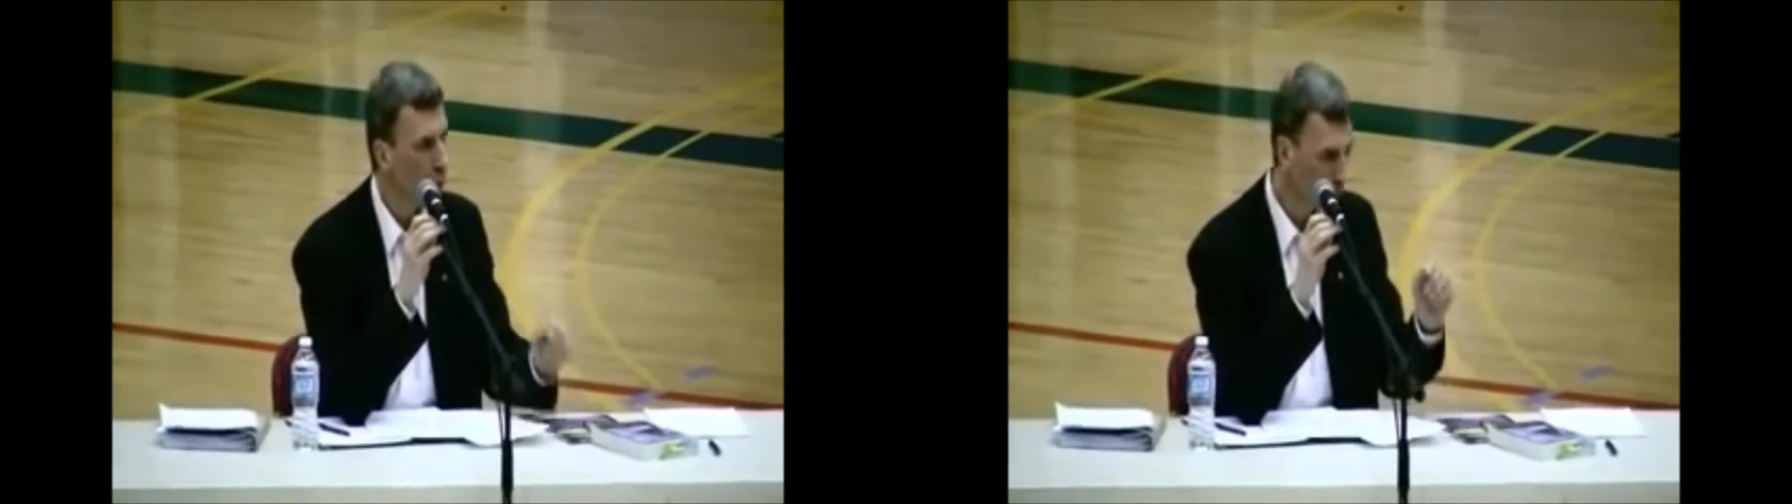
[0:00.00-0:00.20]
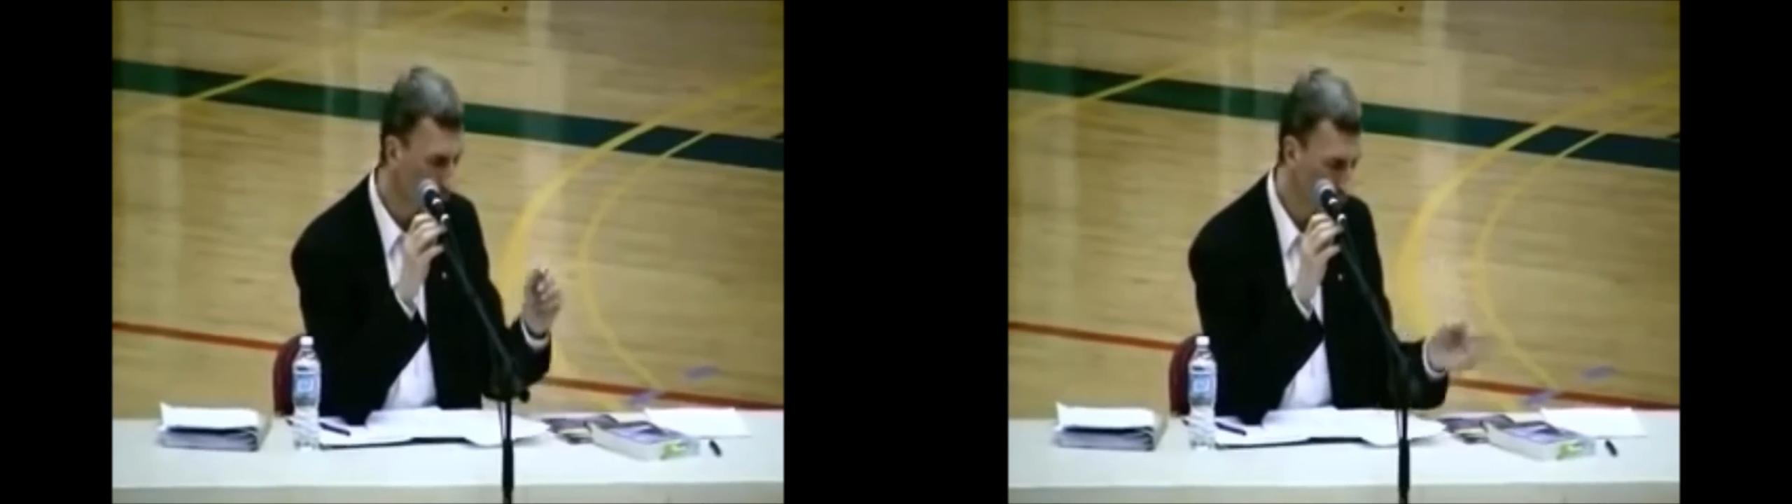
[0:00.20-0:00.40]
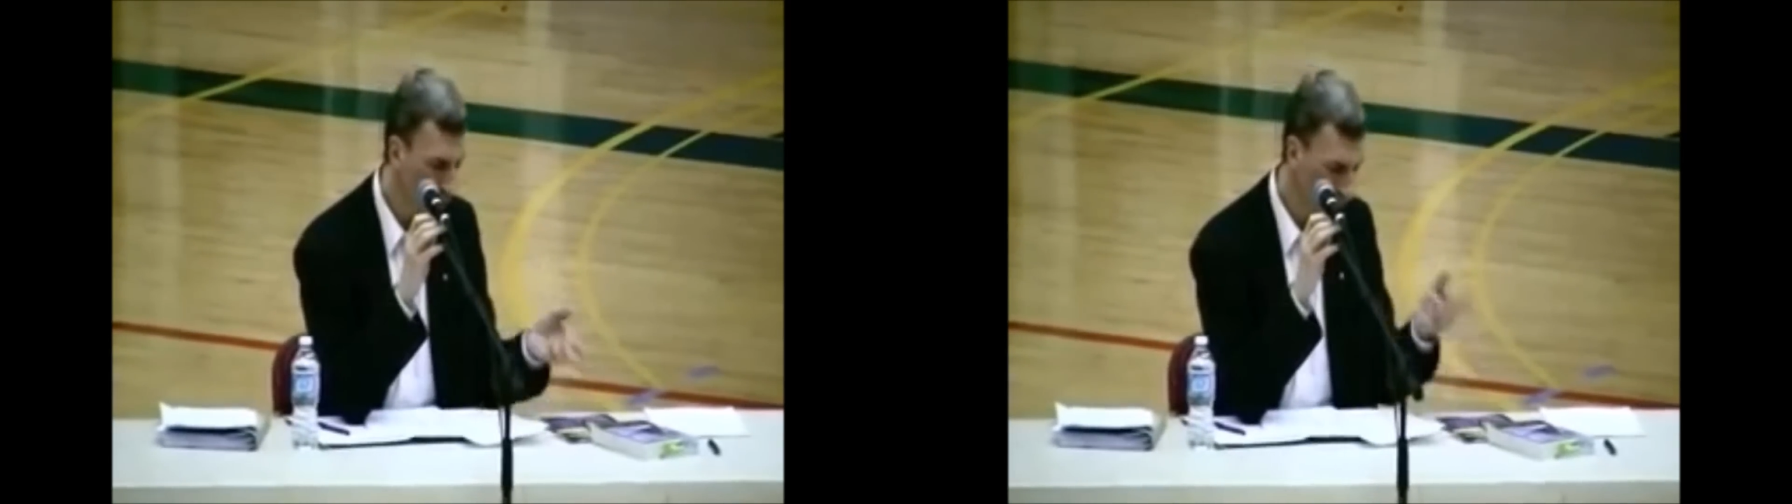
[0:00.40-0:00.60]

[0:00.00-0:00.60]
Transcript: over